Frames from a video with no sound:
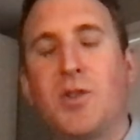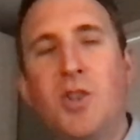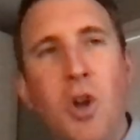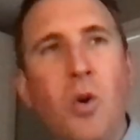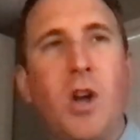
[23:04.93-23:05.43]

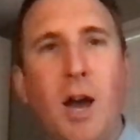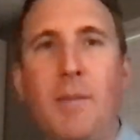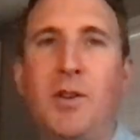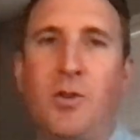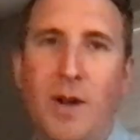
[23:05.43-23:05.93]
no
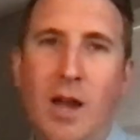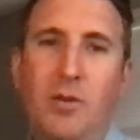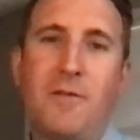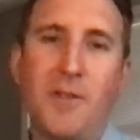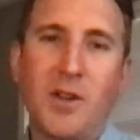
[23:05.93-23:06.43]
common
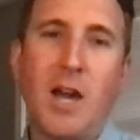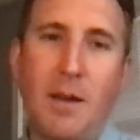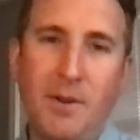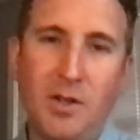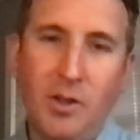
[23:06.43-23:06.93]
ground for the
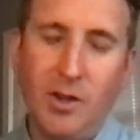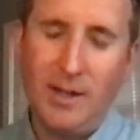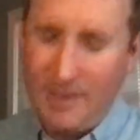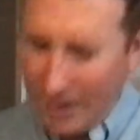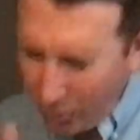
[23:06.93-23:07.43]
common
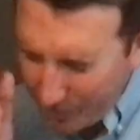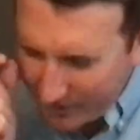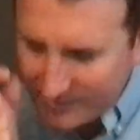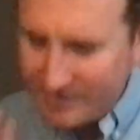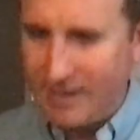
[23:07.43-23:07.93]
good. I hope you
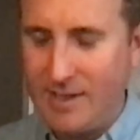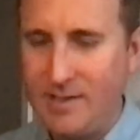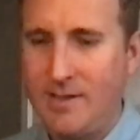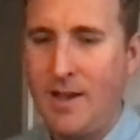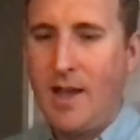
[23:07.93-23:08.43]
can see
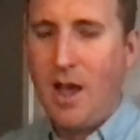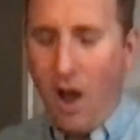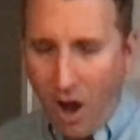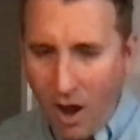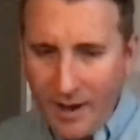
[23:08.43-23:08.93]
this.
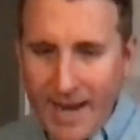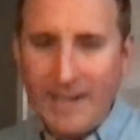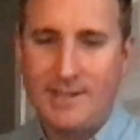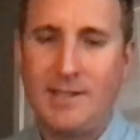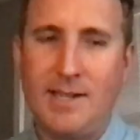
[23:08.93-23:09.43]
On
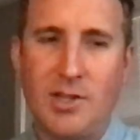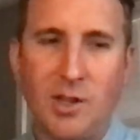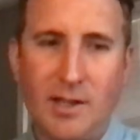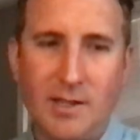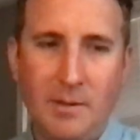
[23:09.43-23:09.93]

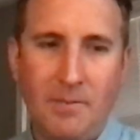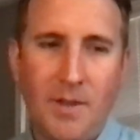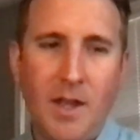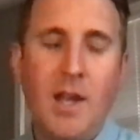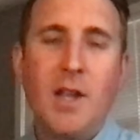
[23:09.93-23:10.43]
existentialism,
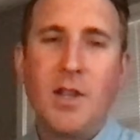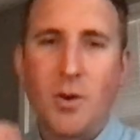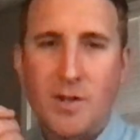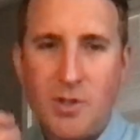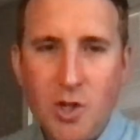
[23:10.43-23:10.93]

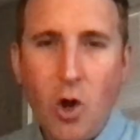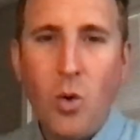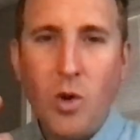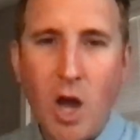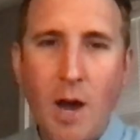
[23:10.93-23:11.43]
there is
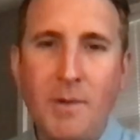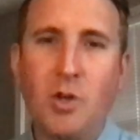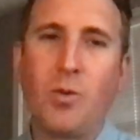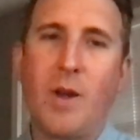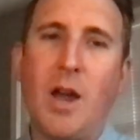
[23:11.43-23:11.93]
no
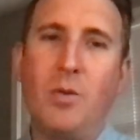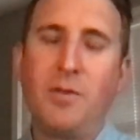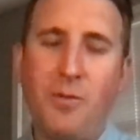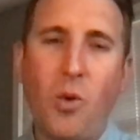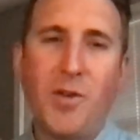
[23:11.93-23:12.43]
common ground
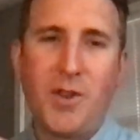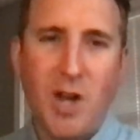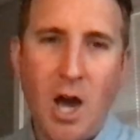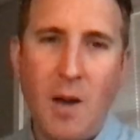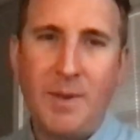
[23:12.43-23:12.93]
for the
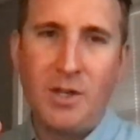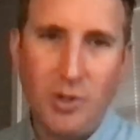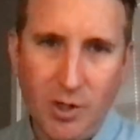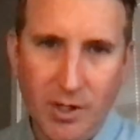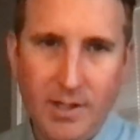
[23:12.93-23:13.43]
common
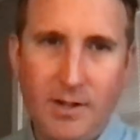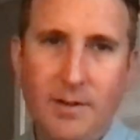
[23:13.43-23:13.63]
good,